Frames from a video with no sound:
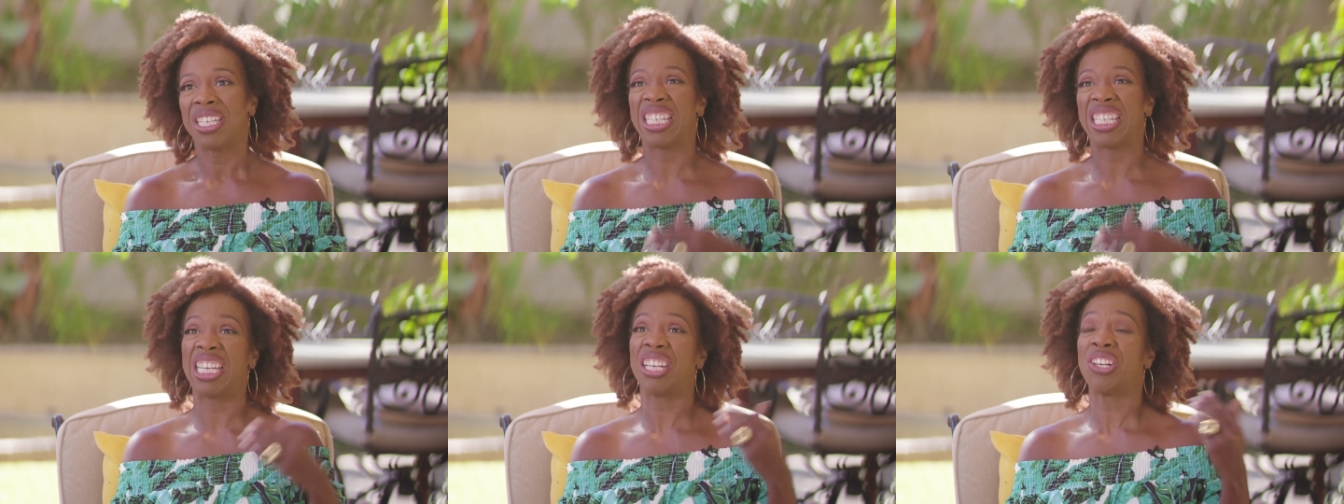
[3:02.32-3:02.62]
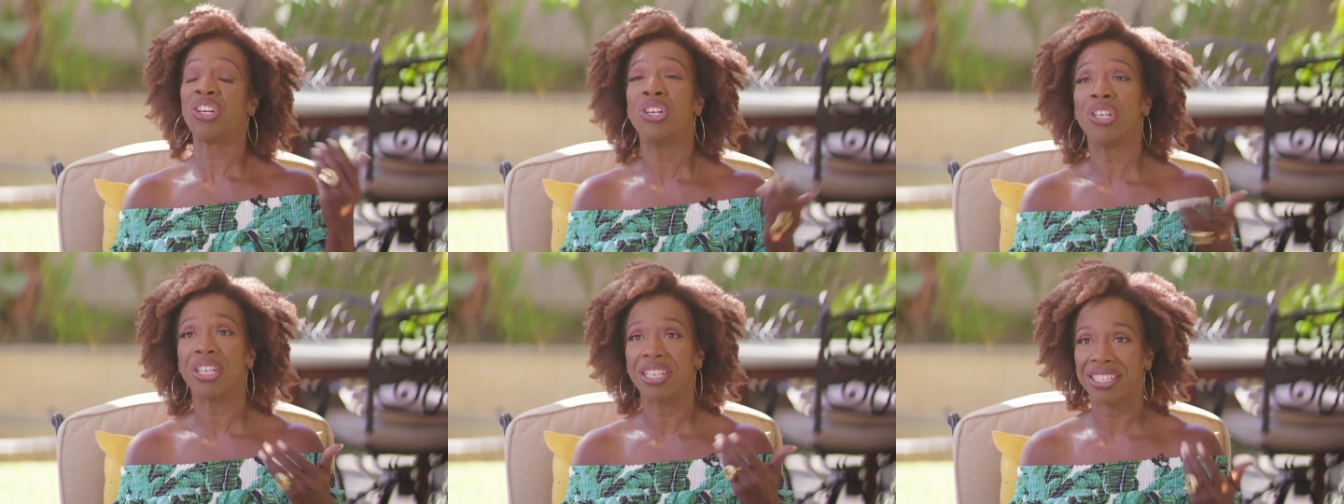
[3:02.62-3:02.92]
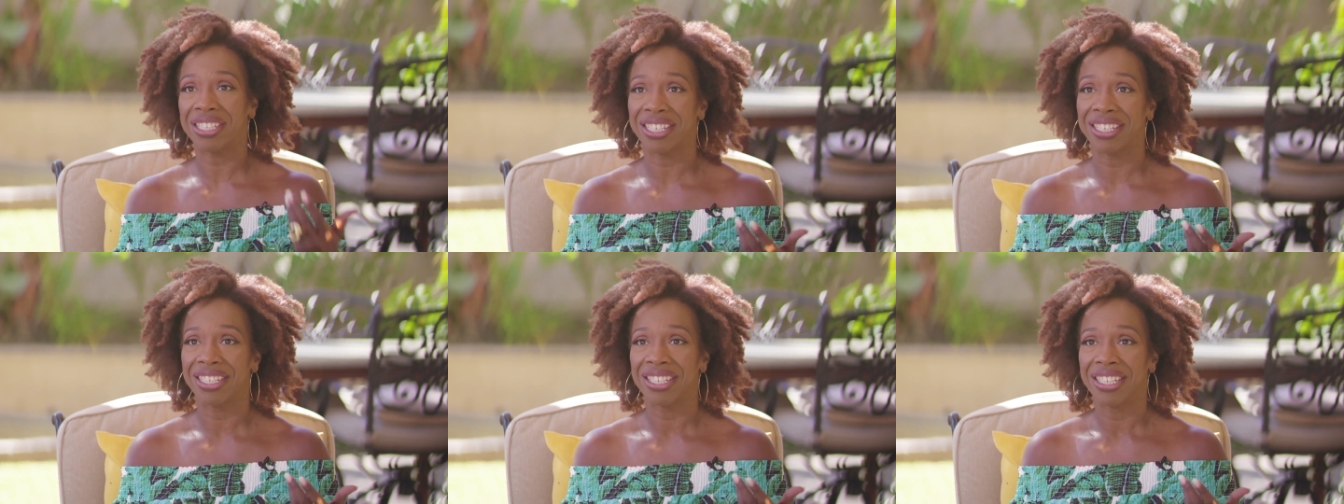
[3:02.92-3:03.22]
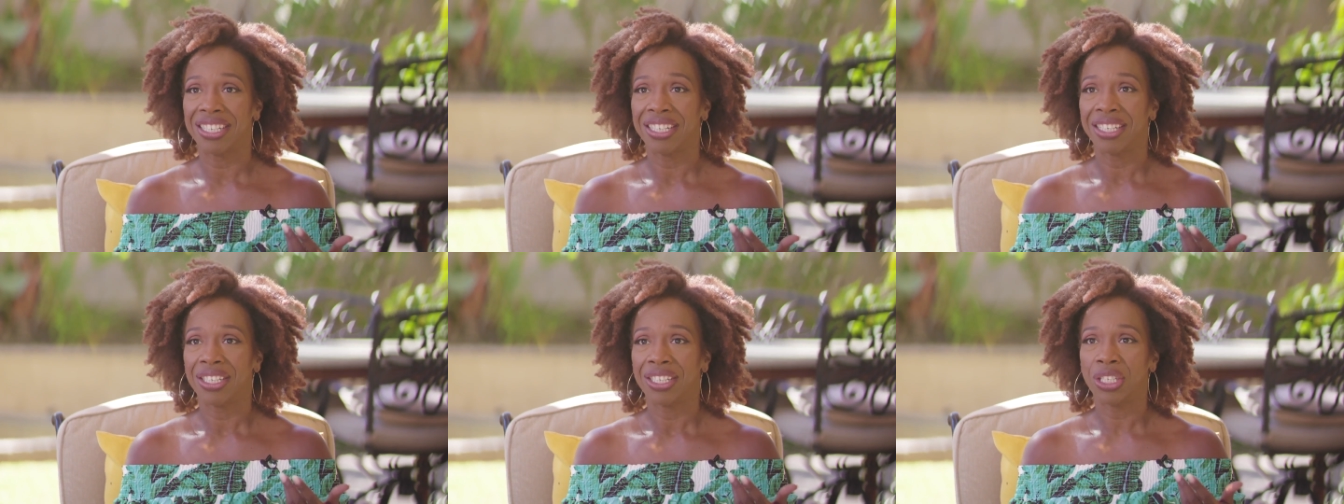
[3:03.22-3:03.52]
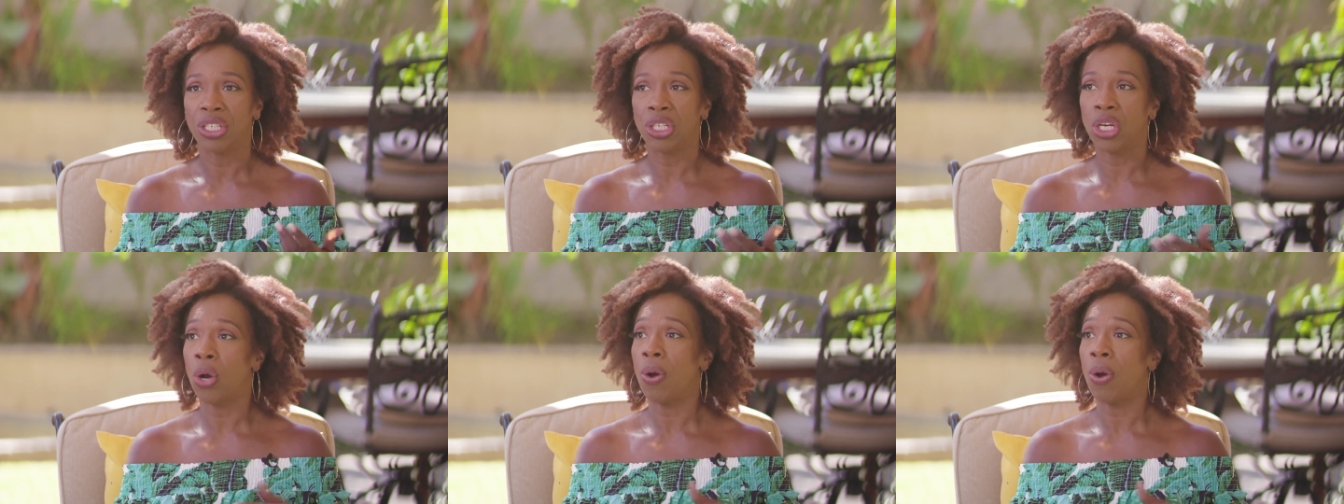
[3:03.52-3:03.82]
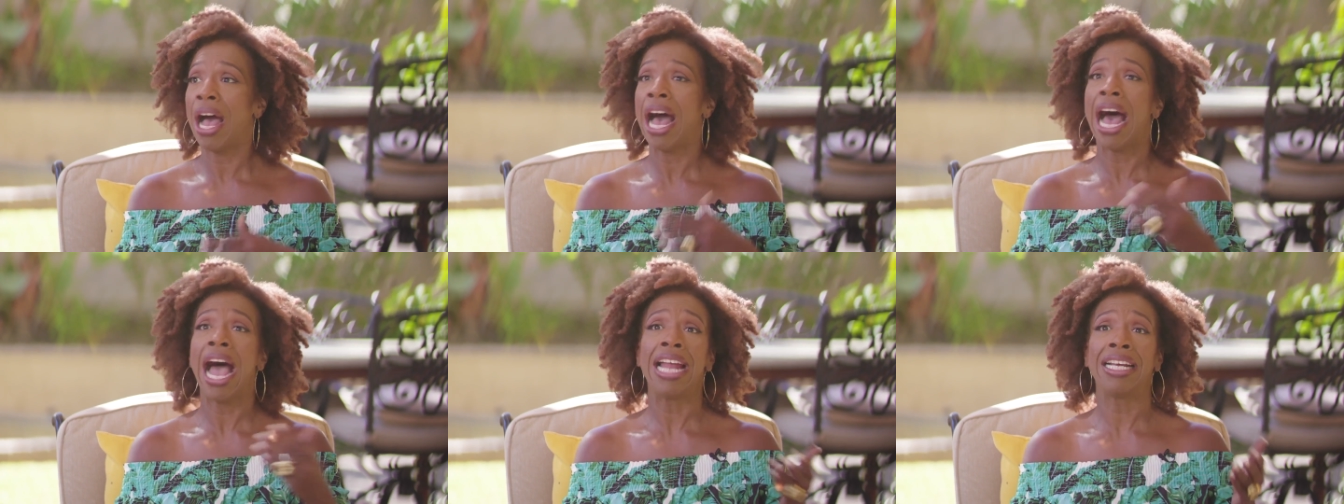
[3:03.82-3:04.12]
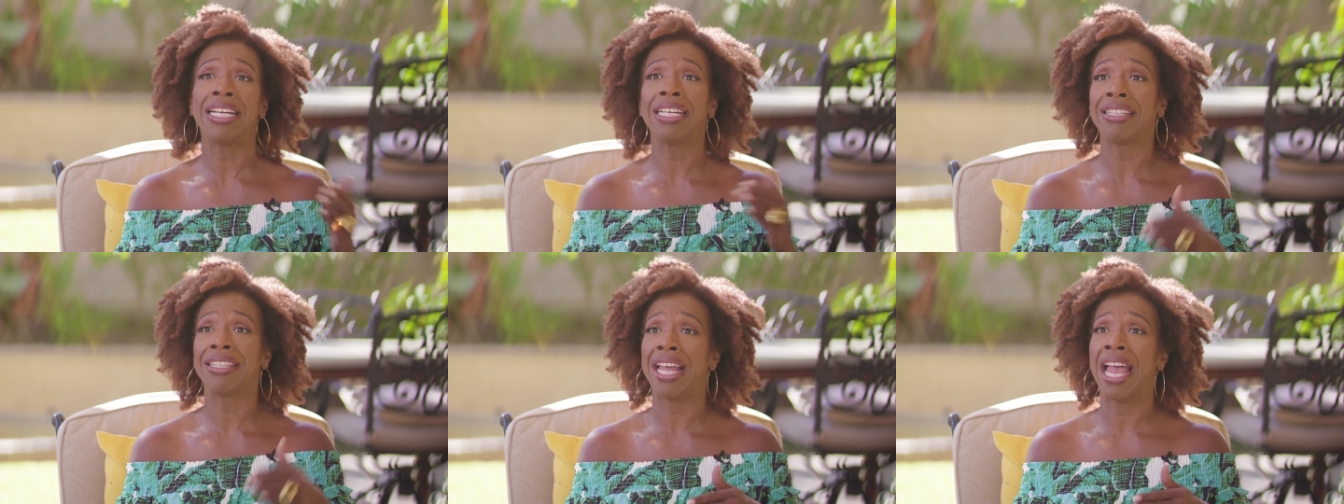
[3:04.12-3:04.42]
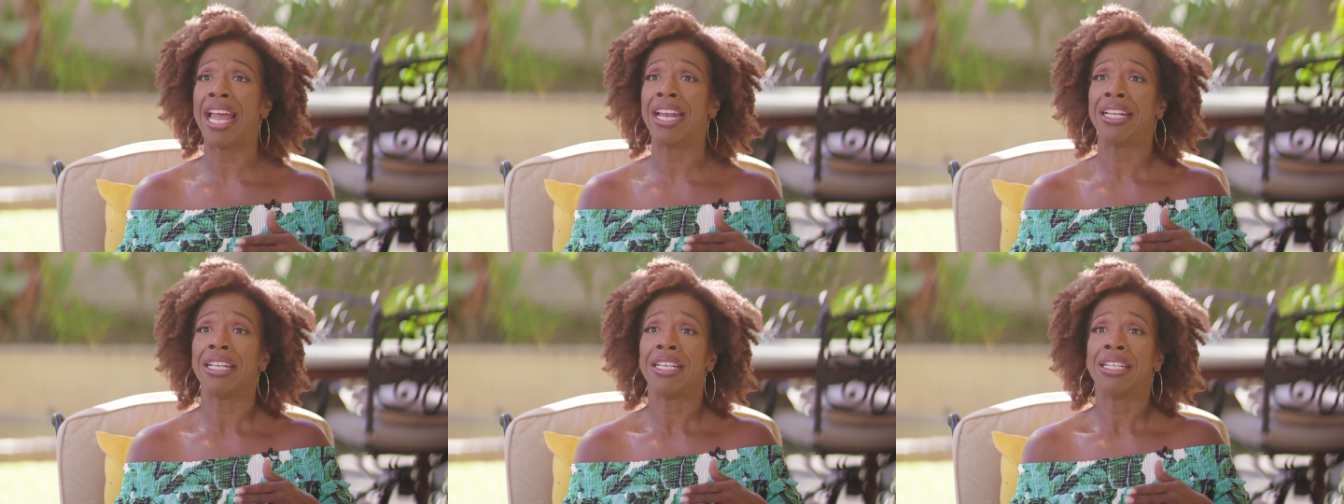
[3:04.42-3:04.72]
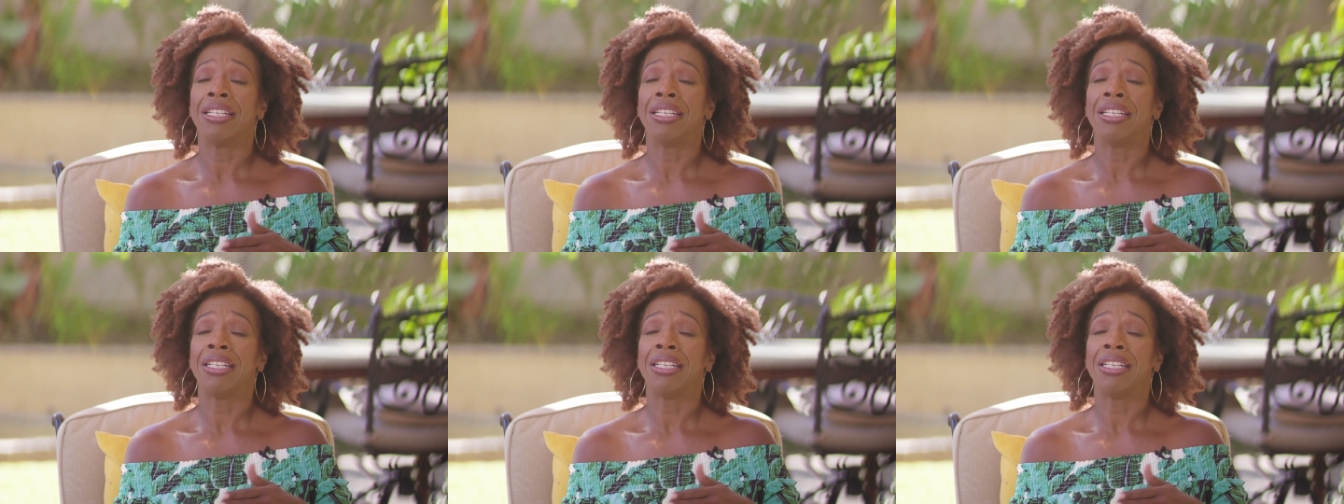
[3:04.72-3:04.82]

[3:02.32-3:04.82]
get hooked. You know, hiding that